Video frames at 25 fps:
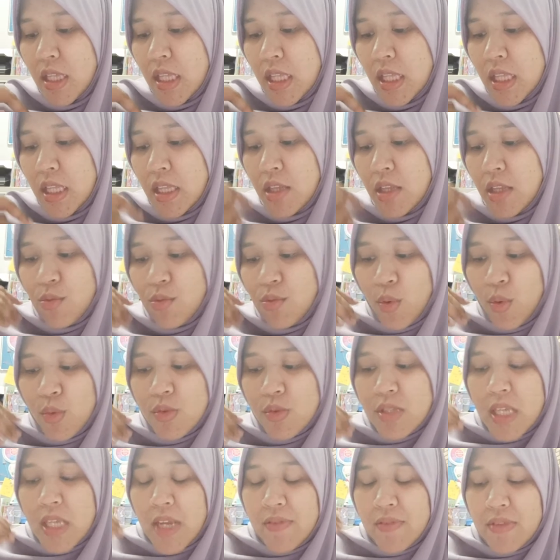the
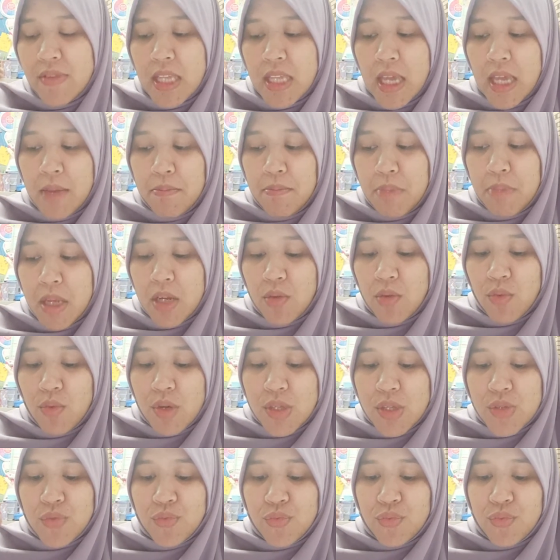road safety campaign
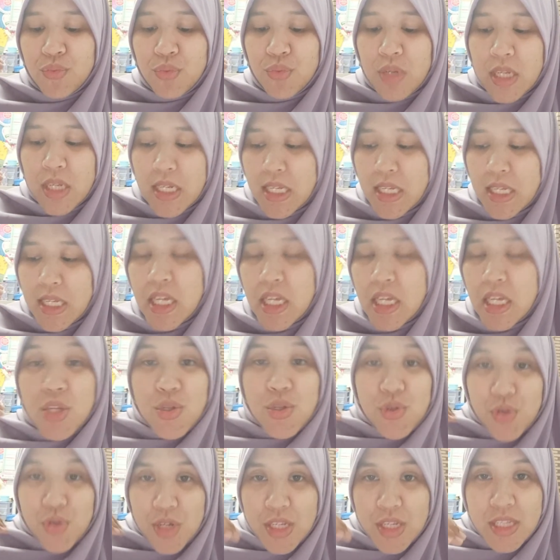was really
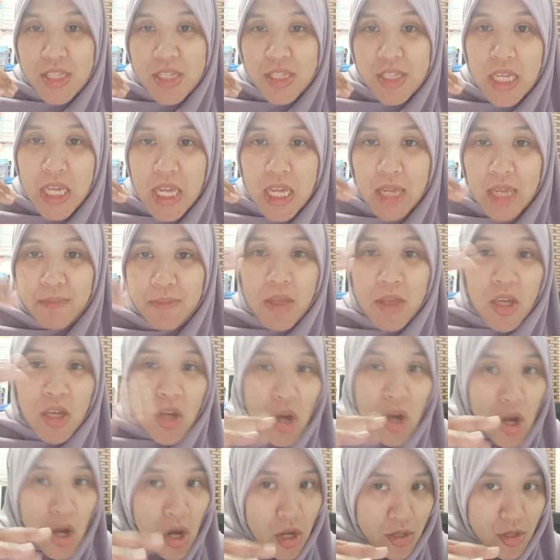interesting
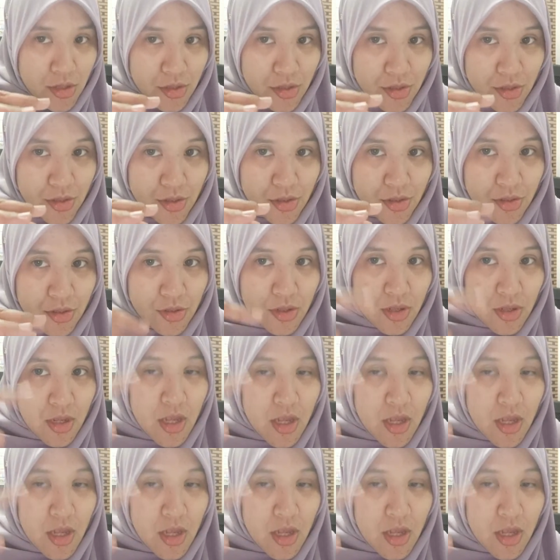because